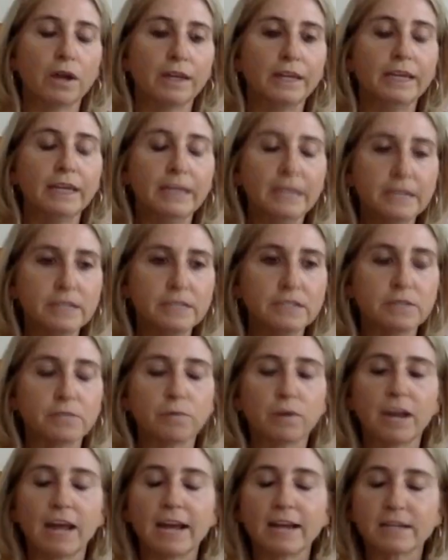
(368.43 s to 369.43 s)
ease and
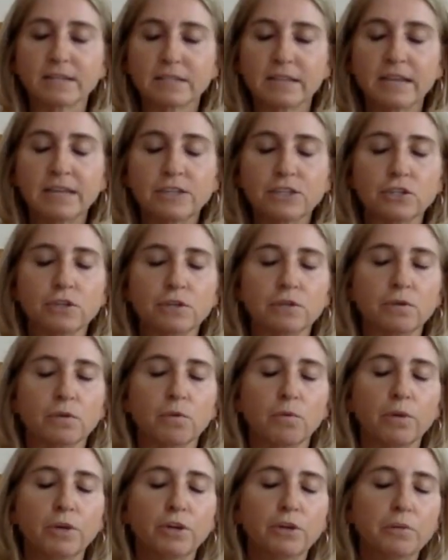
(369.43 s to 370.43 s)
relaxation
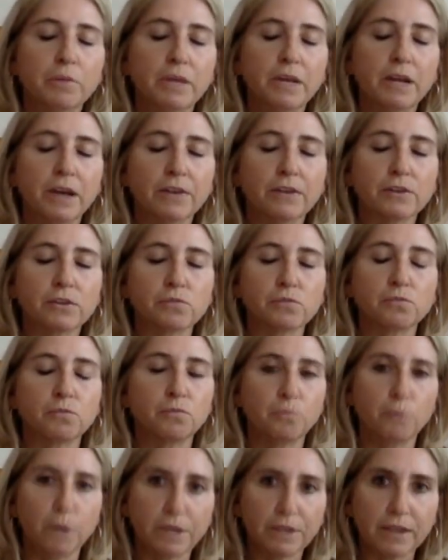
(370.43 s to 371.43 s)
when you meet others
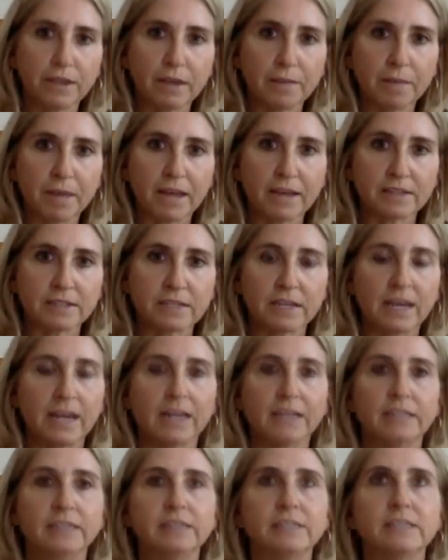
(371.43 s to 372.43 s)
with MS.
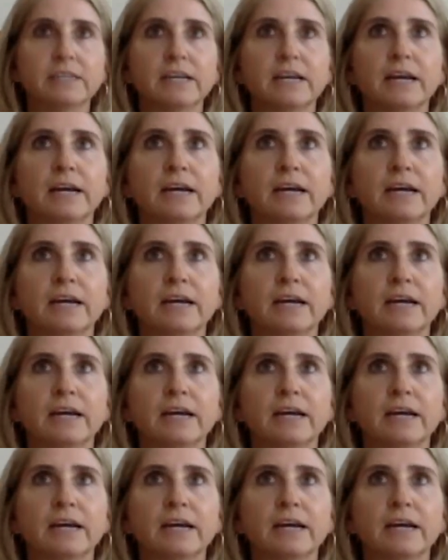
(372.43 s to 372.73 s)
And